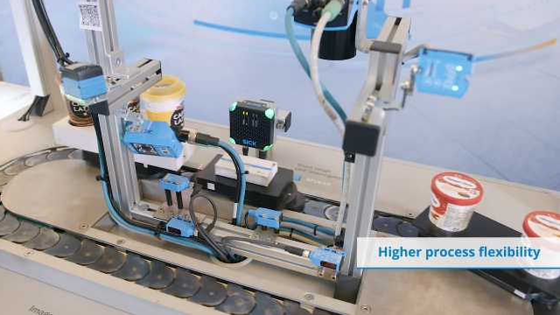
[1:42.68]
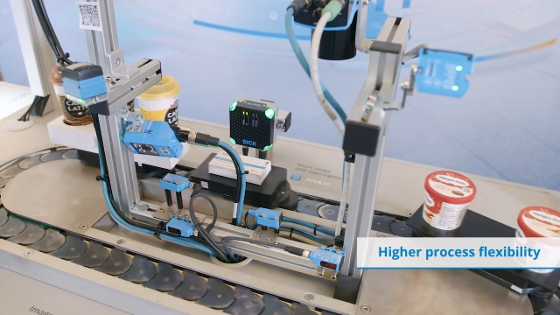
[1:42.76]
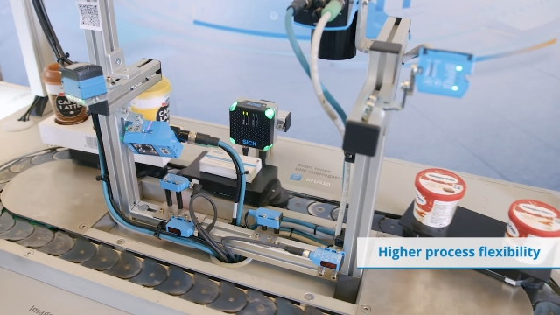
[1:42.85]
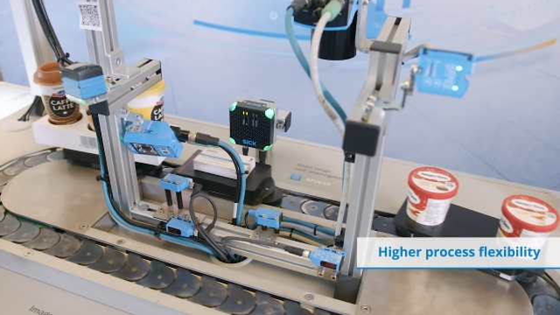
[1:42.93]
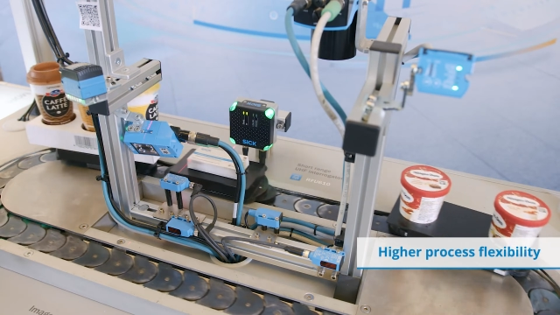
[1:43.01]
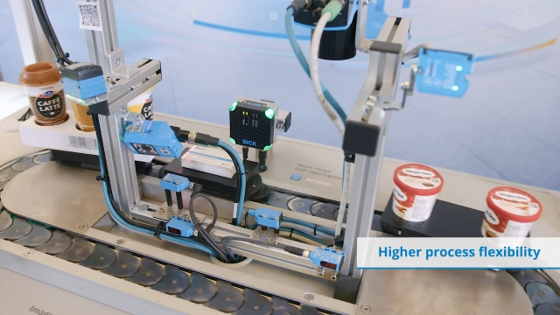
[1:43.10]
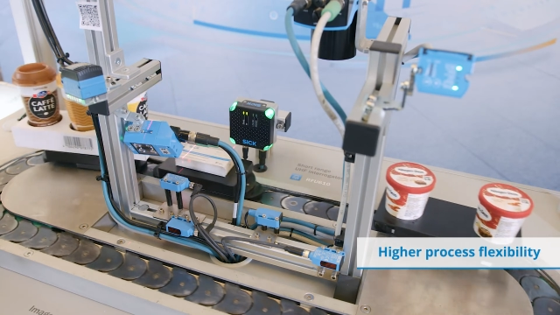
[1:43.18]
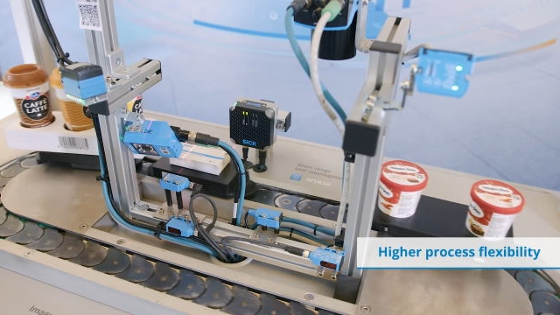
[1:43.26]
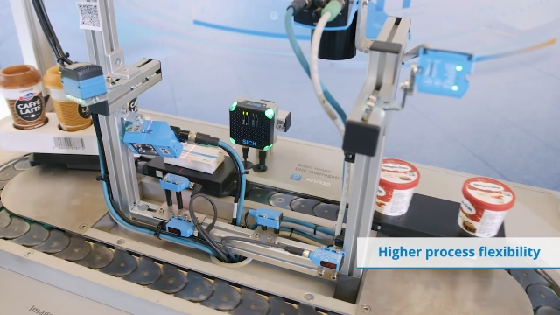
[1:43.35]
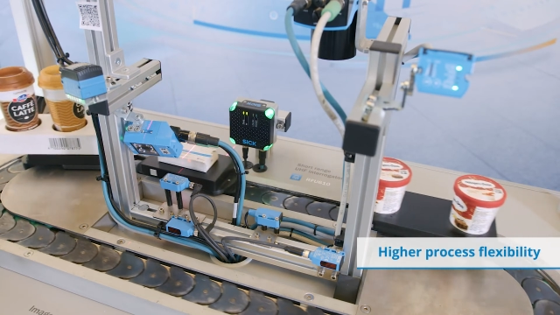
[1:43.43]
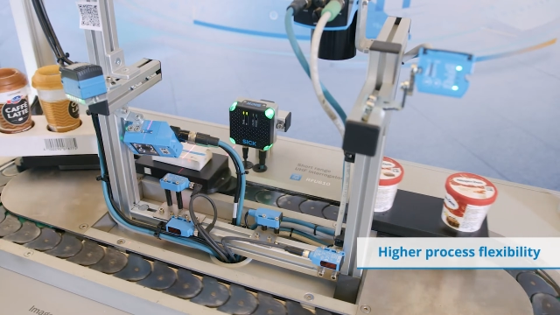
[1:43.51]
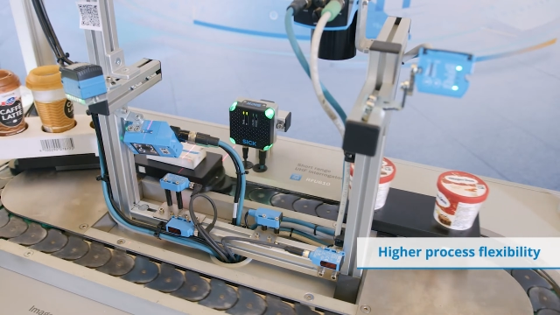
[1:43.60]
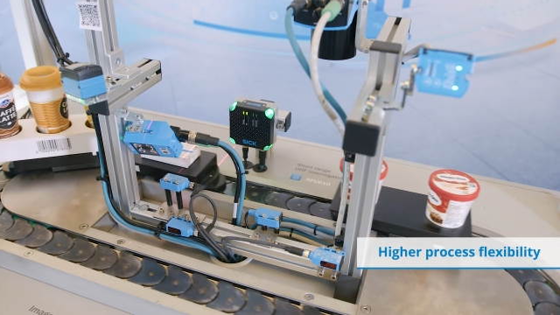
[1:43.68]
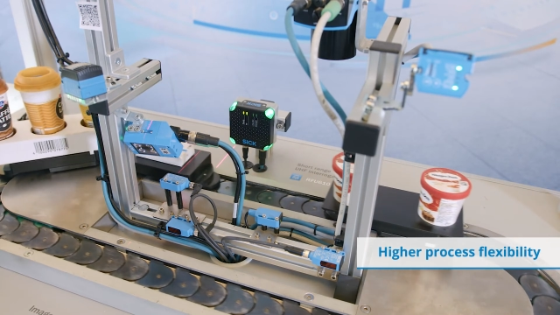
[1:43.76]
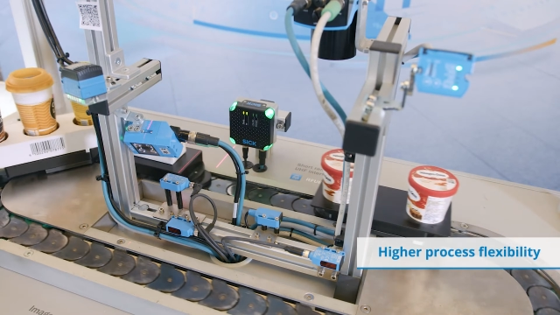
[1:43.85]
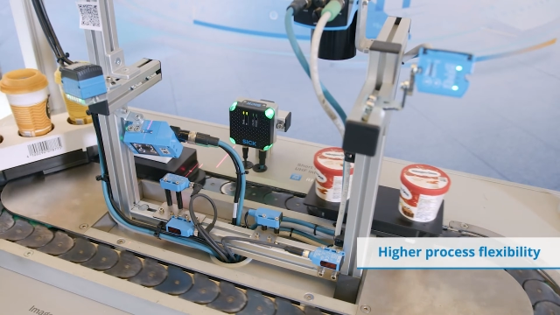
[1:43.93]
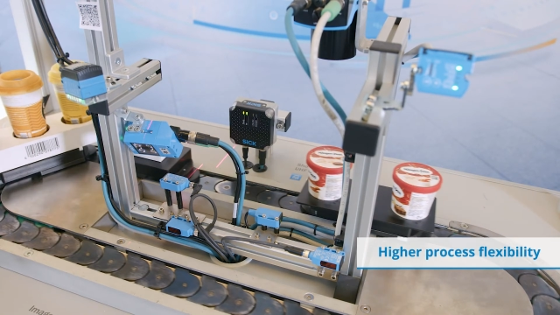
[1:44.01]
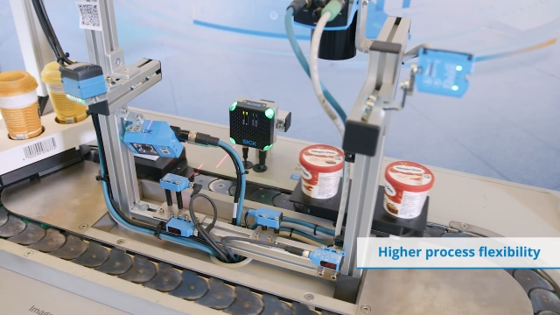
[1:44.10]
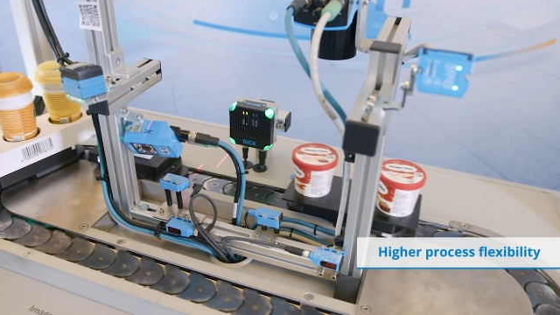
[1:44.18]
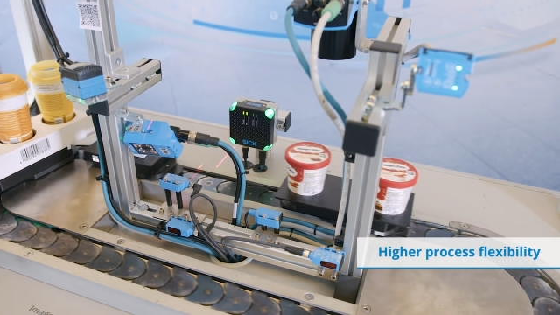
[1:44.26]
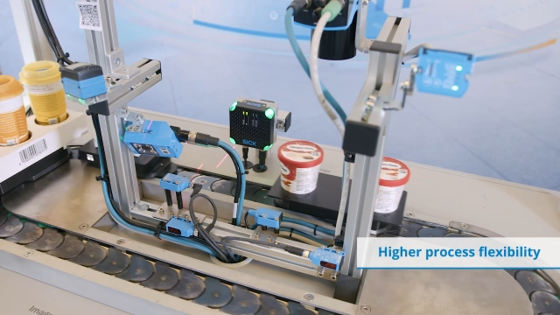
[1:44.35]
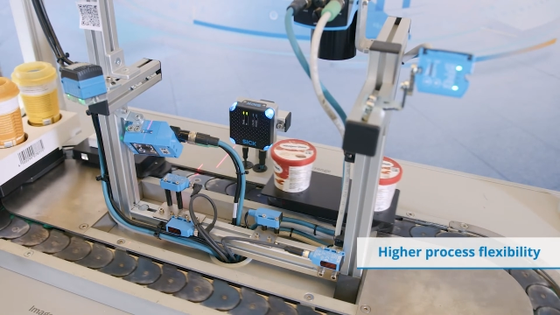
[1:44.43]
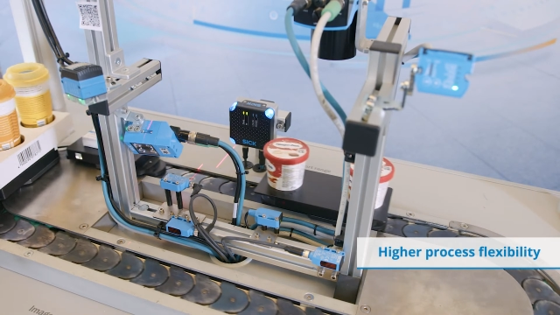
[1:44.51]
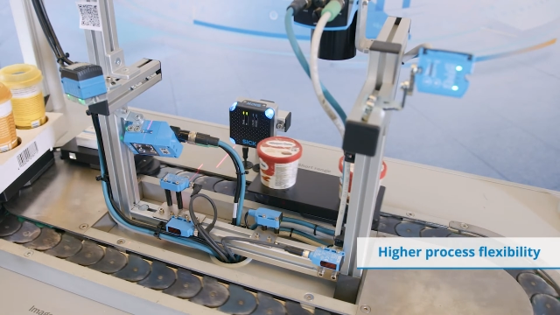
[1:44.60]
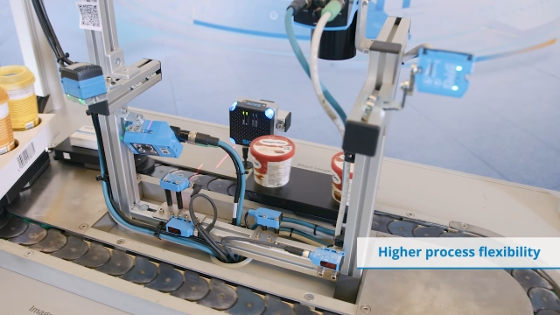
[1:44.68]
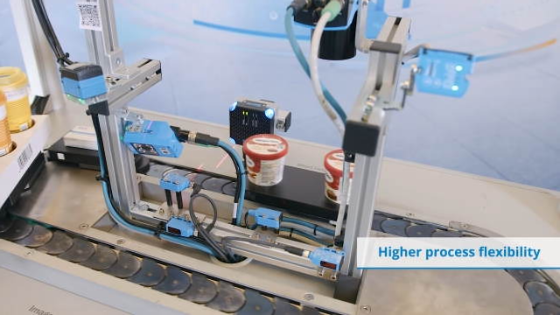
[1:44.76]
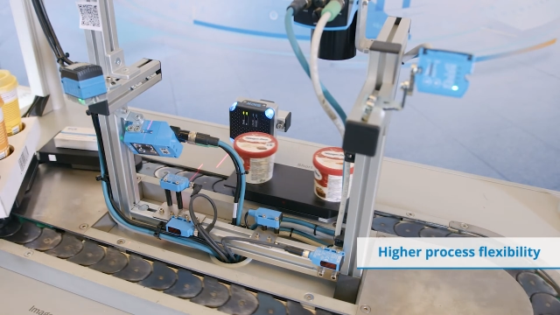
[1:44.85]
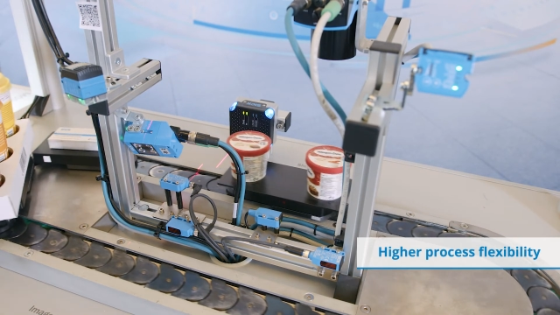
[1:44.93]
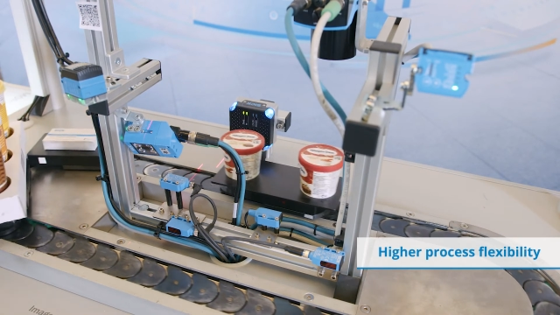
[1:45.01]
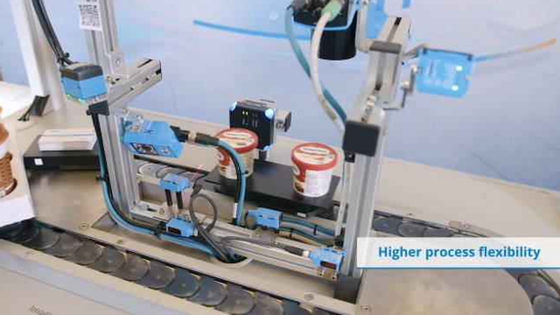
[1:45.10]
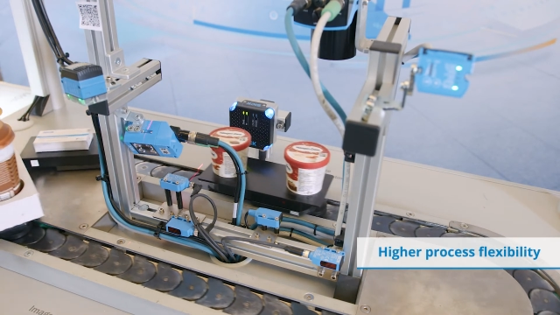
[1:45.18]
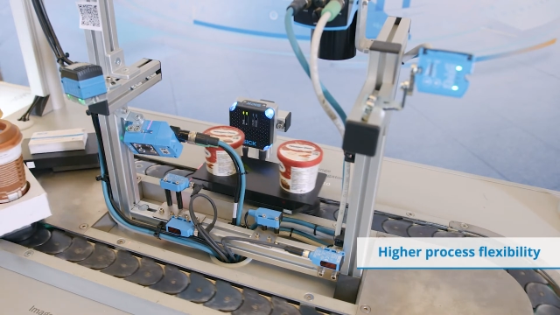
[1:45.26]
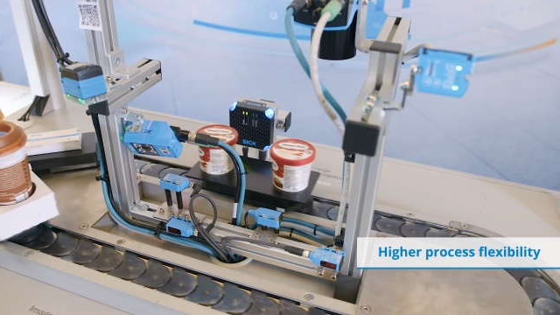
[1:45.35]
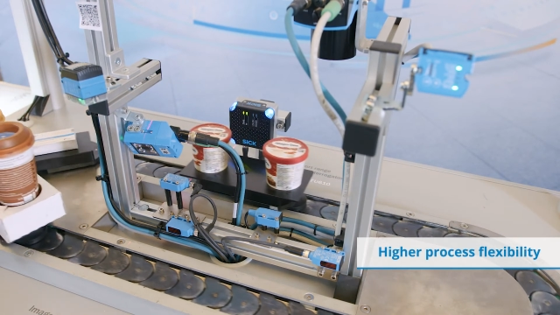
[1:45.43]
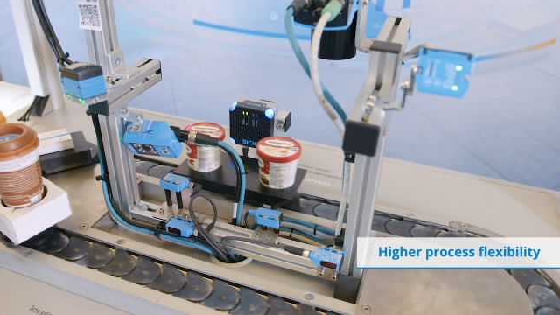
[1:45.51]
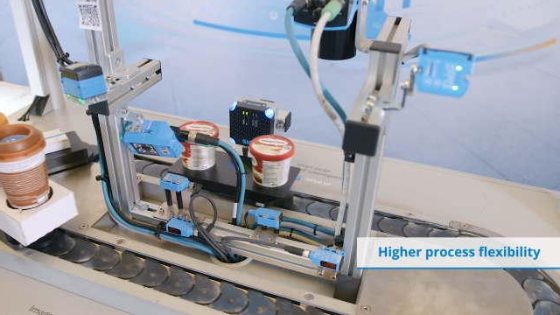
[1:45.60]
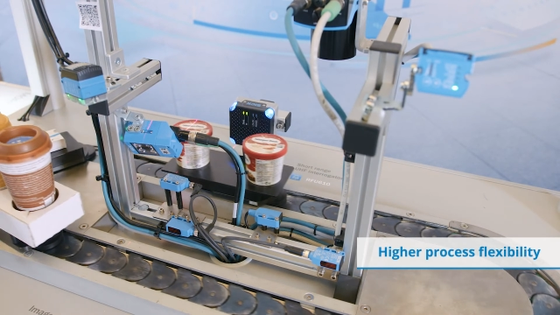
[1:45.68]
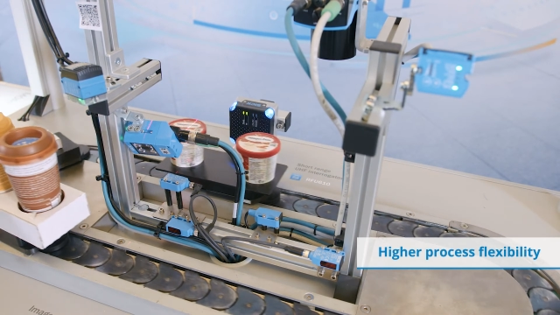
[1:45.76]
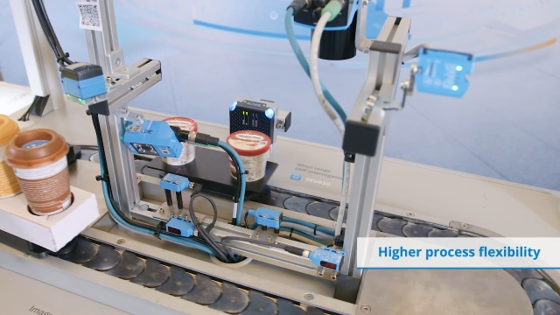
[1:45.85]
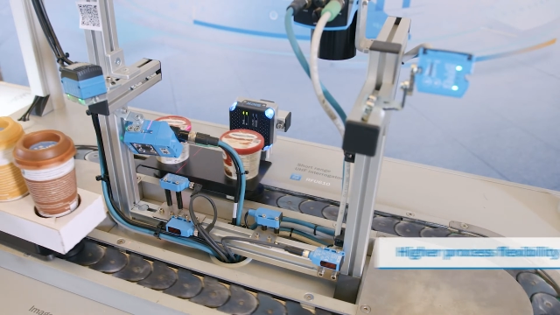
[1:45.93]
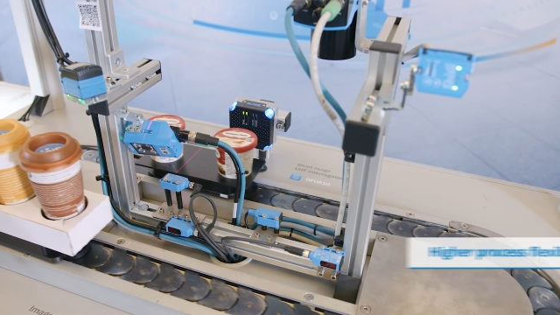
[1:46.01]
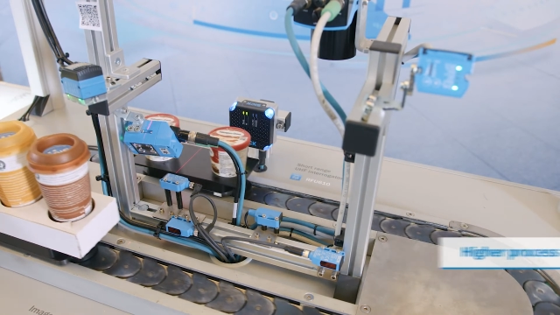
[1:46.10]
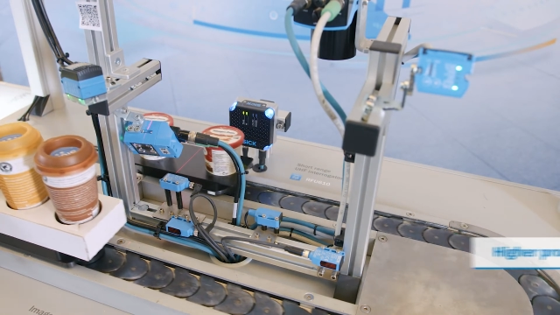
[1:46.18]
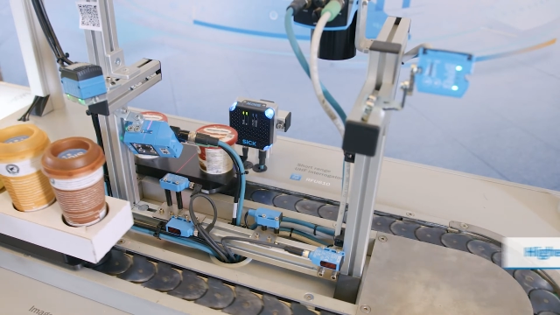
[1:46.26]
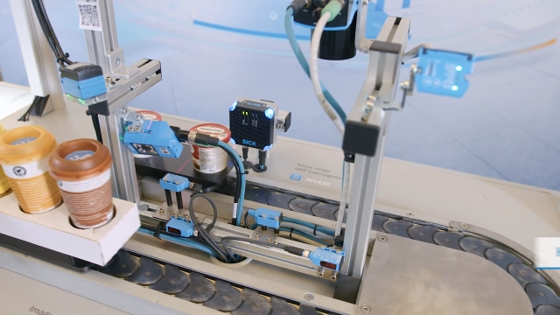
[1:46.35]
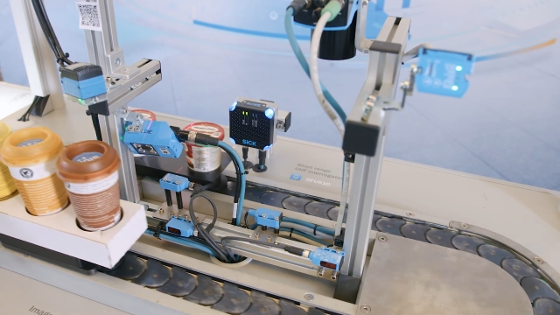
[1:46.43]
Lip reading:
Nobody's mouth can be seen.